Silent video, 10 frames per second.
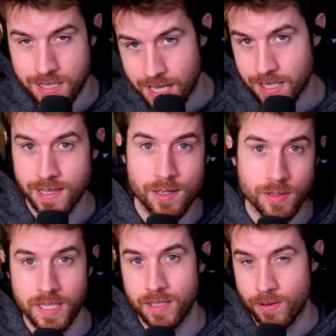like
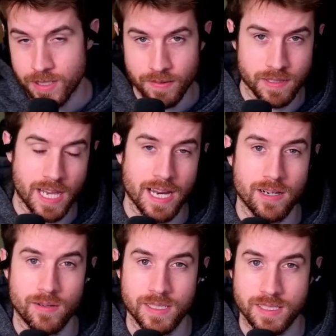Loki or Devil
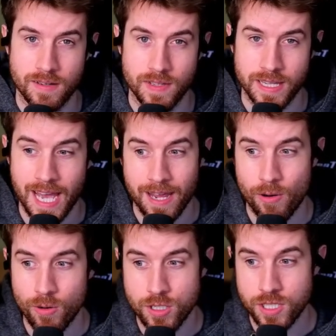Dino and stuff like that,
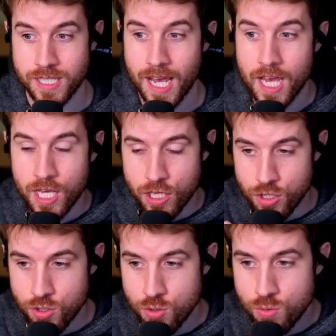or just
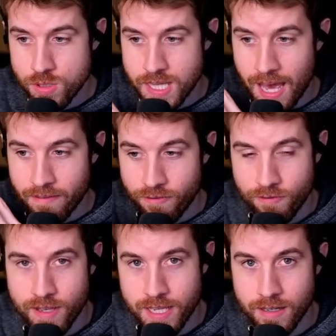use that
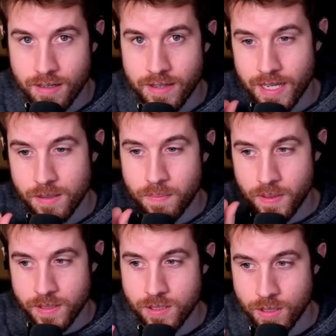fear that you
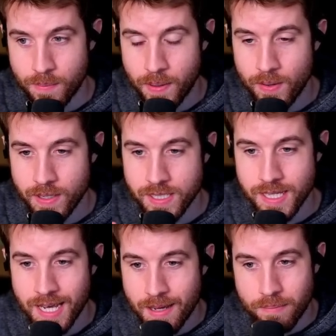put into your opponents,
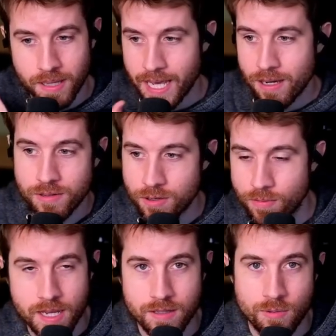play out
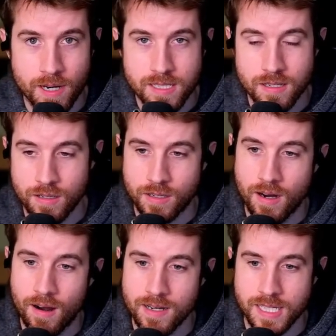the rest of your
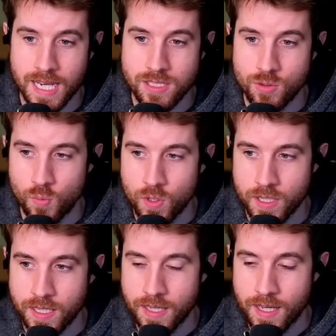cards as you
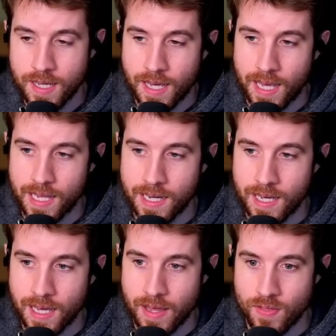would, and
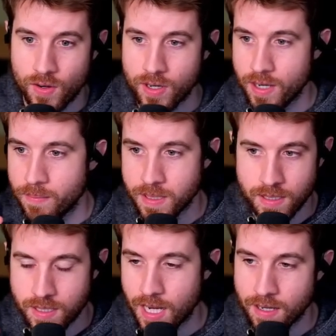they're going to
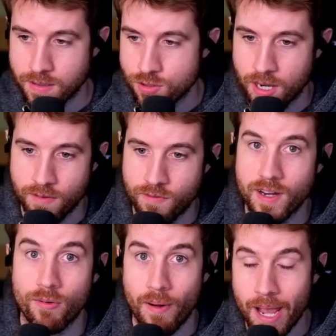be kind of trying to
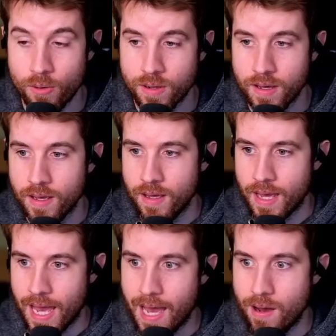figure out
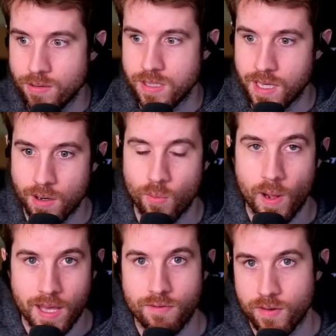how to get
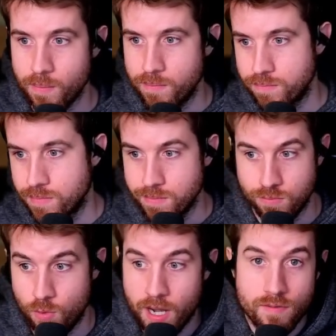away from
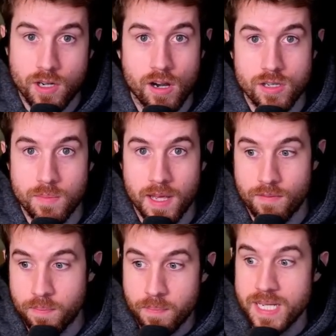whatever card you may
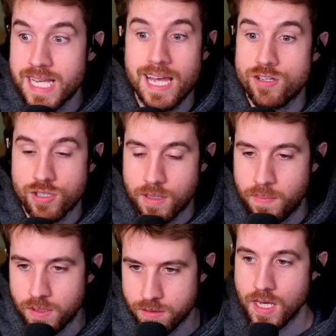have potentially
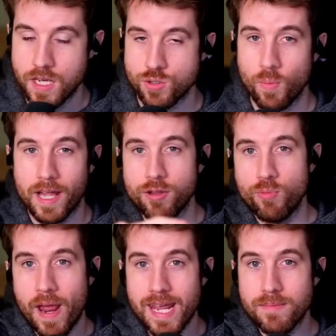pulled. So while the
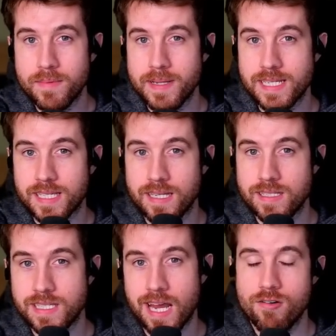randomness can
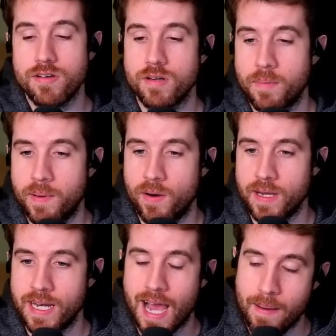scare your
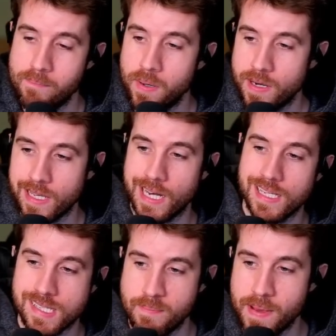opponent, I'm putting it
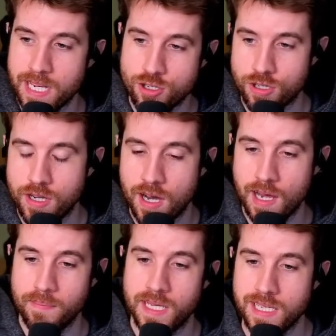as a major
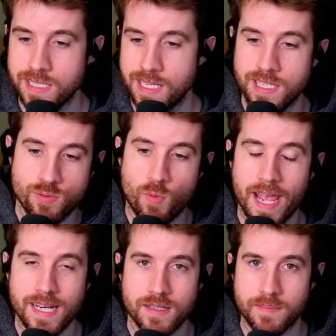con because it is
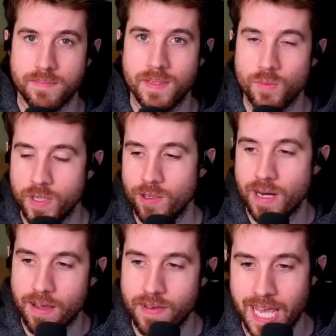random. We don't
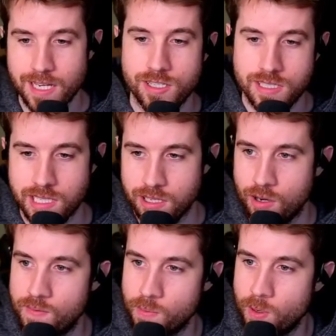have agency
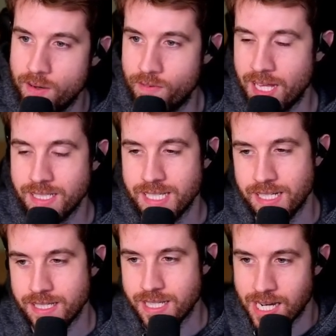over what
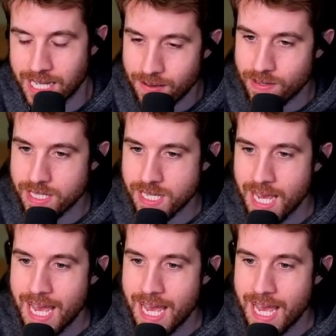Valentina is going to give us.